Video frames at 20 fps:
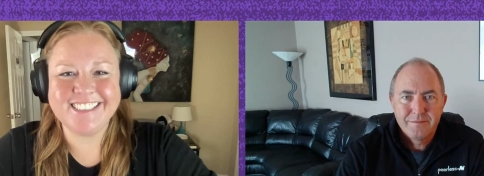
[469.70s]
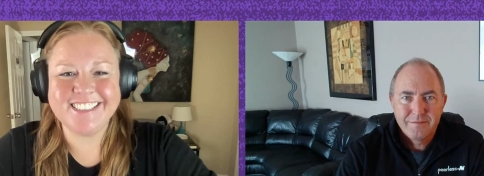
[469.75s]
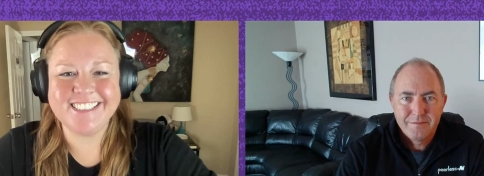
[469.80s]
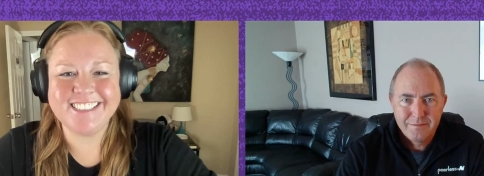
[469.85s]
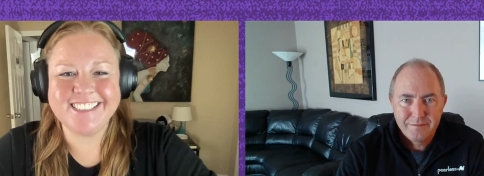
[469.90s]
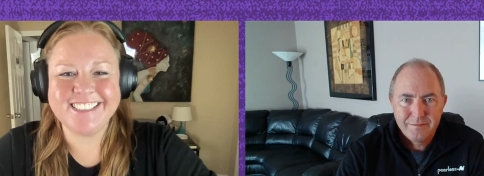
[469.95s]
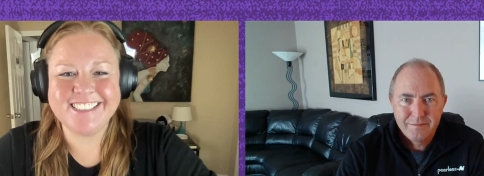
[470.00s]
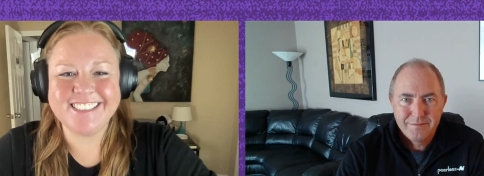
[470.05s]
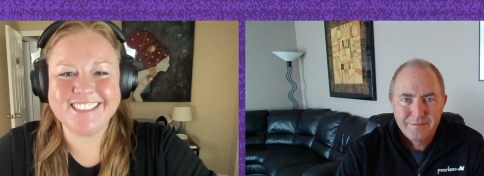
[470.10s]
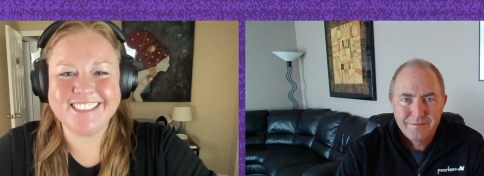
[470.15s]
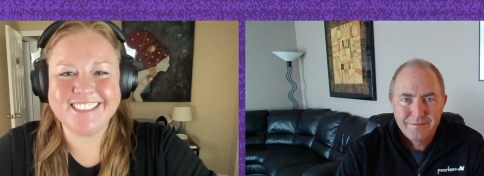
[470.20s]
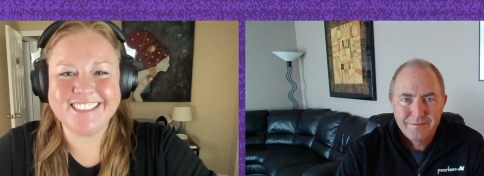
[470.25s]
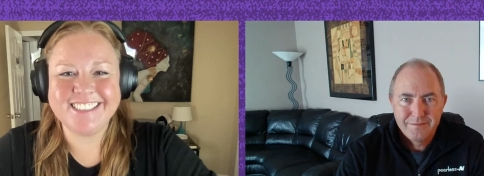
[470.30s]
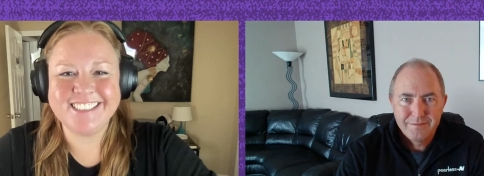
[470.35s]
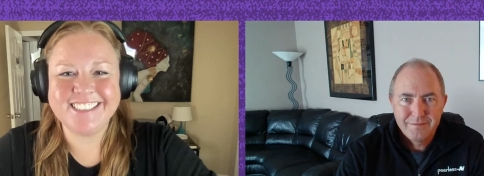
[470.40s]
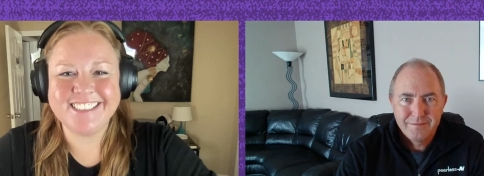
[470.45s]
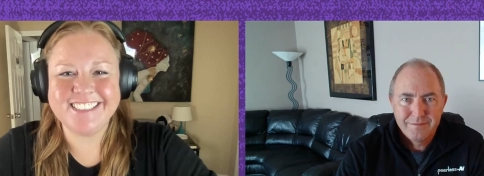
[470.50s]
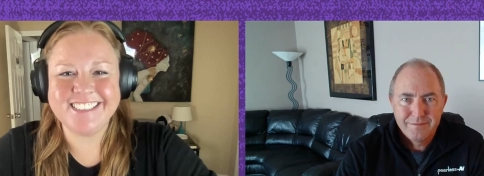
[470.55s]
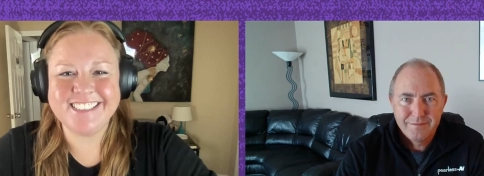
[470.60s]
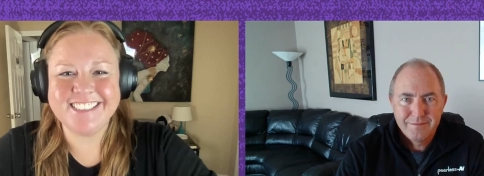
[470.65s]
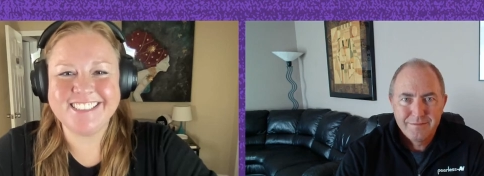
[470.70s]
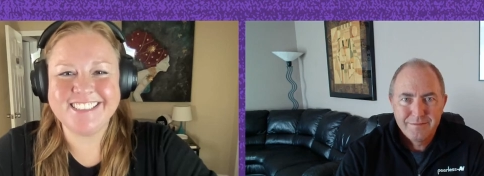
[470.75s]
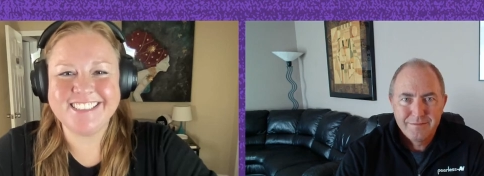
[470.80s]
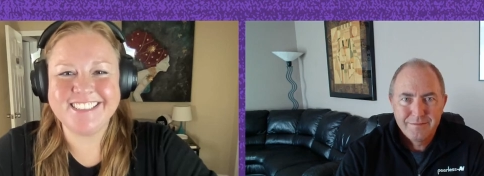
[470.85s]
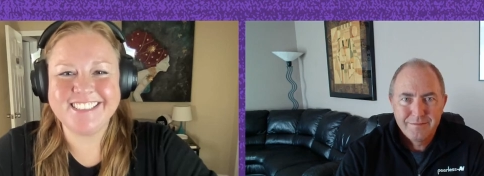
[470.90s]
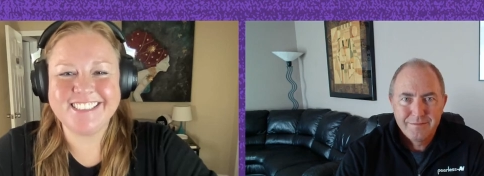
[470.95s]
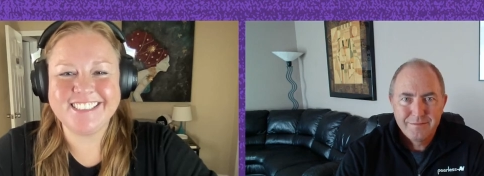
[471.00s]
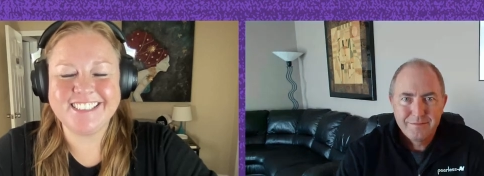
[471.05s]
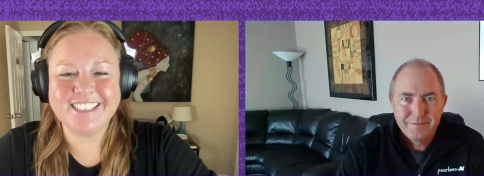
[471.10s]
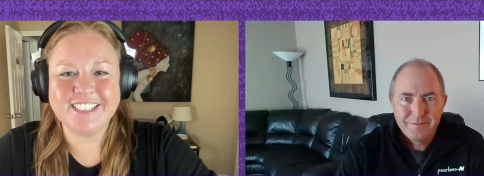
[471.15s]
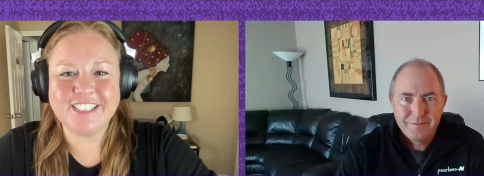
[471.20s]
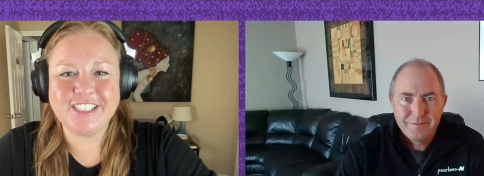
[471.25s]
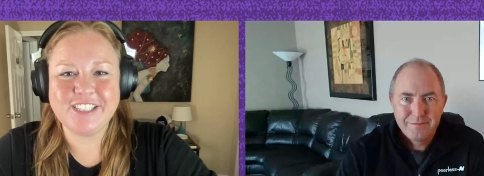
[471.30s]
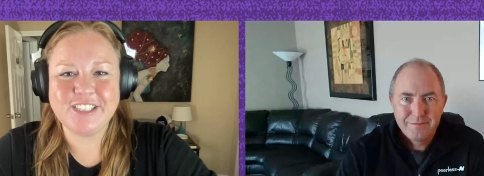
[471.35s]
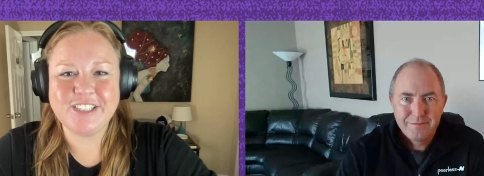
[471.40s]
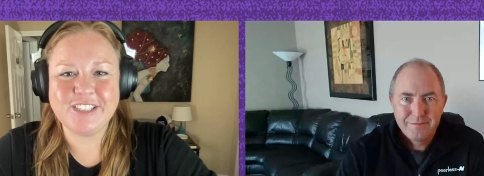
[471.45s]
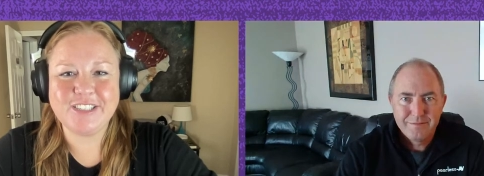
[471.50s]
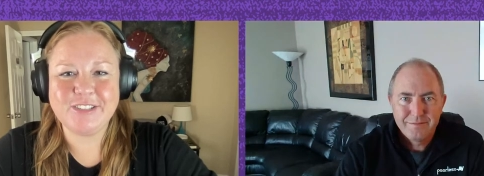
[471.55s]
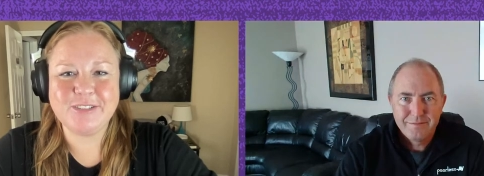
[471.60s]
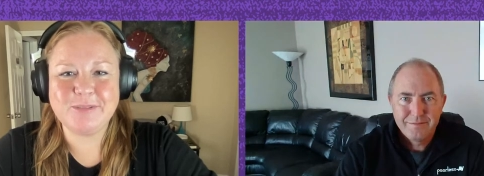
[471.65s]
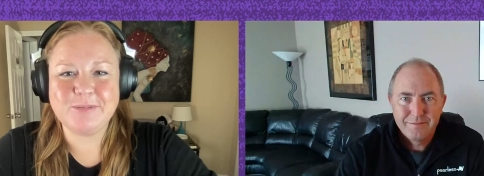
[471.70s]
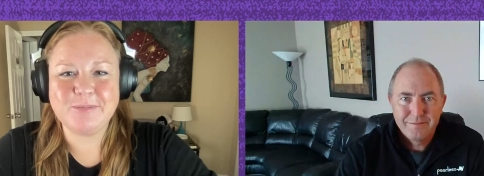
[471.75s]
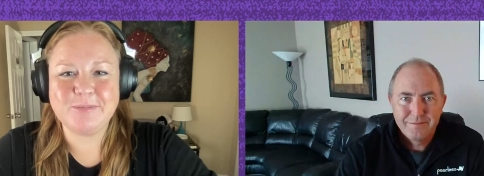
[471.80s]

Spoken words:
Nobody speaks.